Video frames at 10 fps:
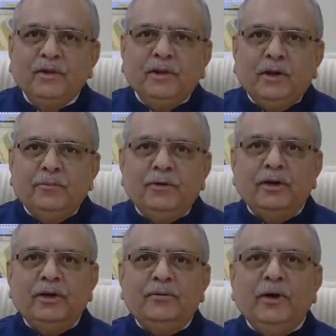I mean, you
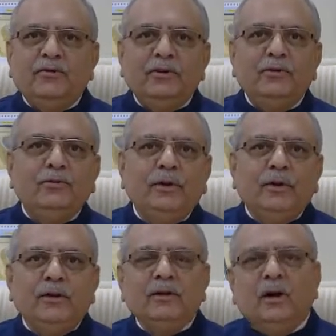can imagine
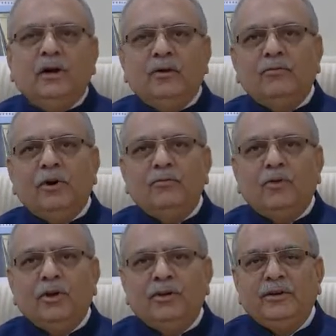today
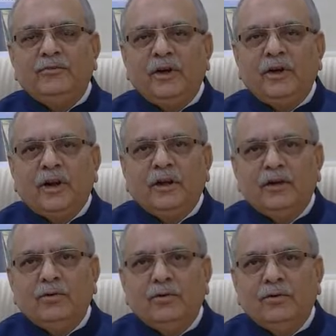1.35 lakh
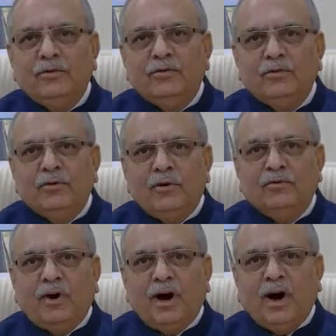crores of
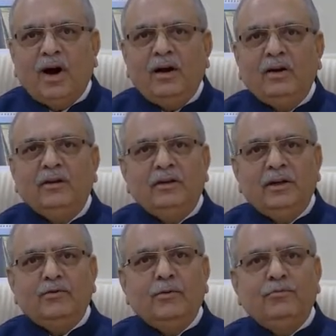hard
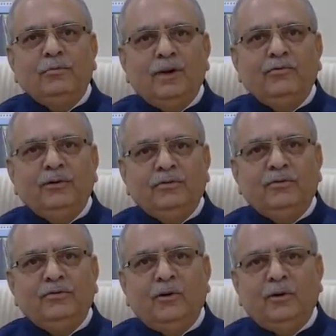equipment, which
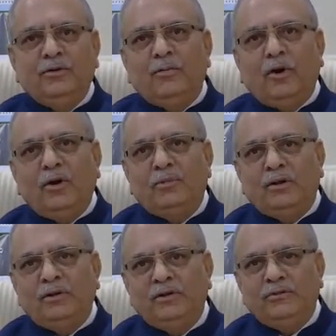is what is bought by
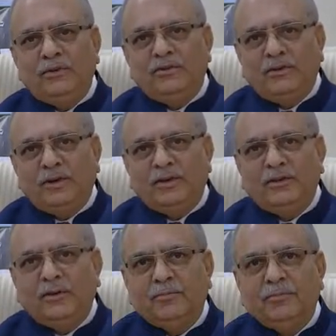the defense
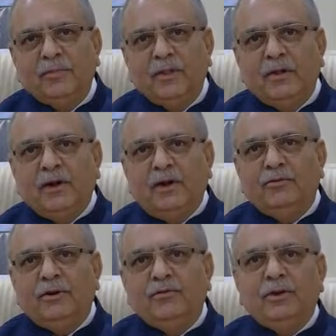sector. And
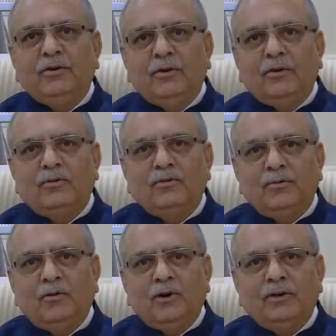when we talk of
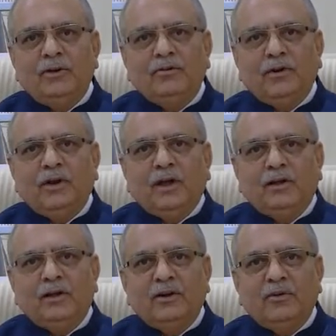1.35
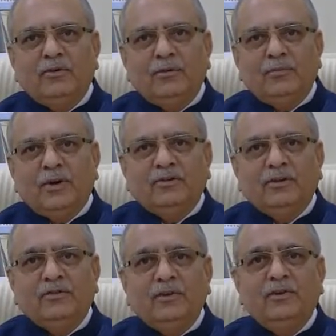lakh crores of
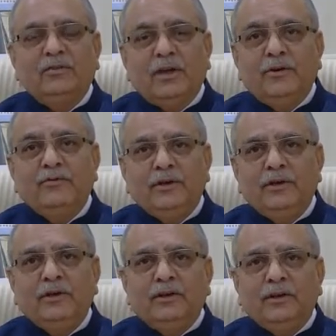purchases, every
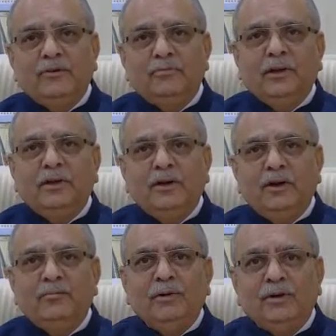year that money
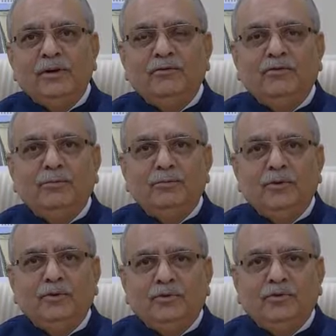government
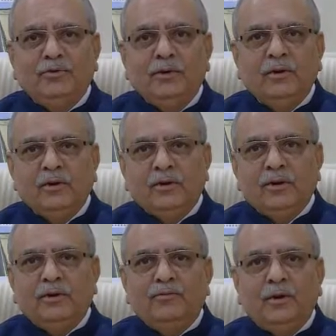distributes
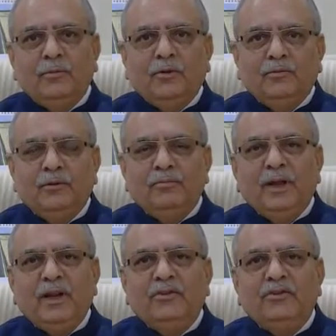in the form of the
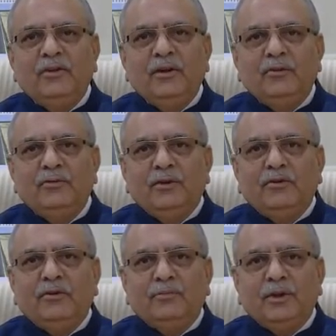bills
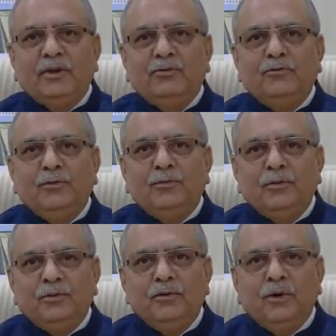which companies would
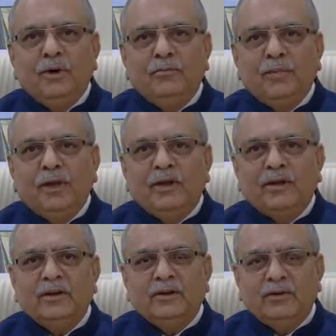make
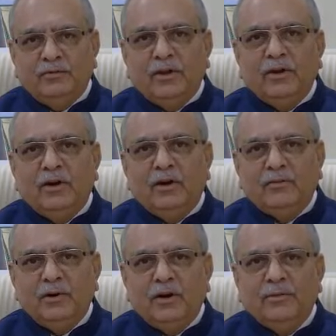with the
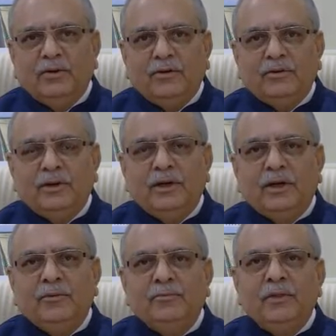government of
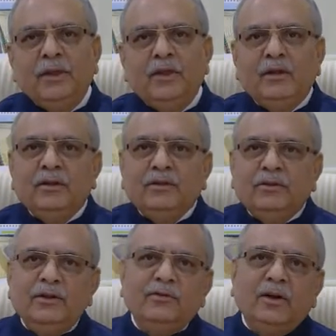India.
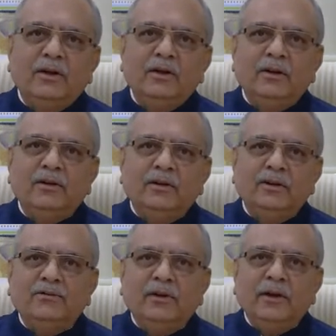This
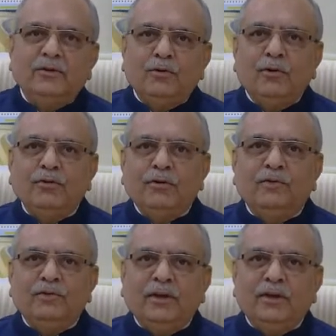135 crores of
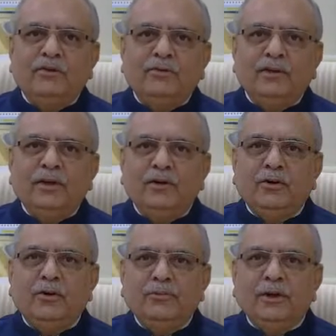a size of an
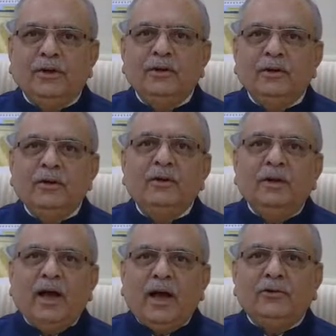economy,
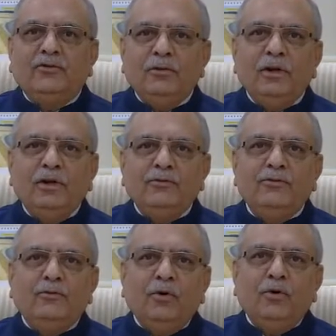actually,
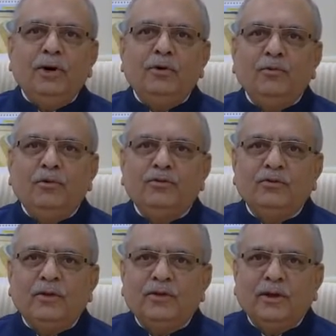if more and more
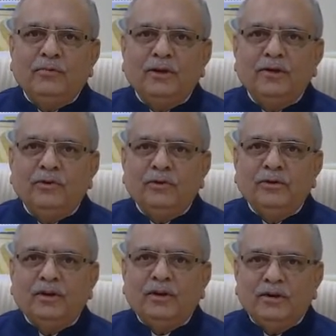starts happening
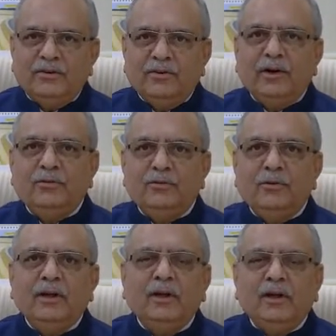within the country, and
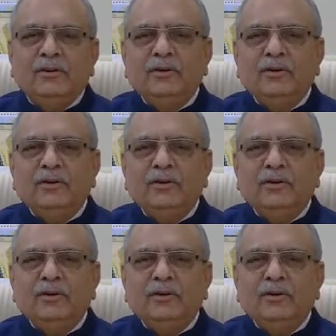today, as I